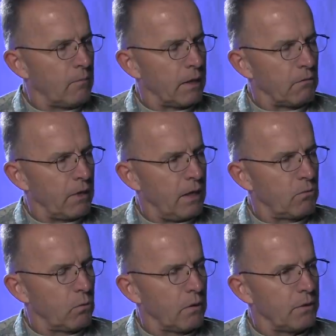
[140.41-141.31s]
my
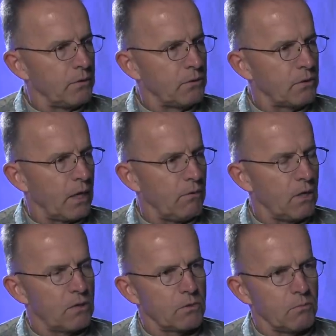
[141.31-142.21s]
rate was
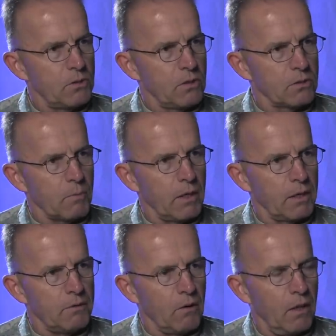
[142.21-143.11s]
aviation machinist my
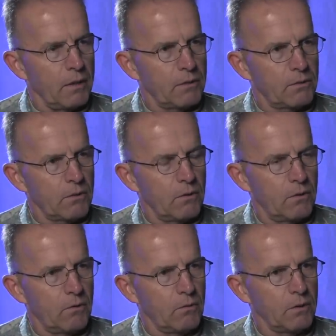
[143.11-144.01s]
hydraulics,
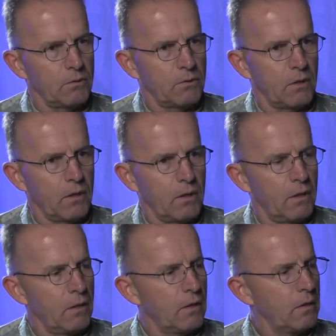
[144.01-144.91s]
which
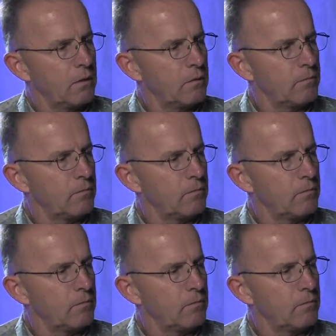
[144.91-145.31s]
I uh,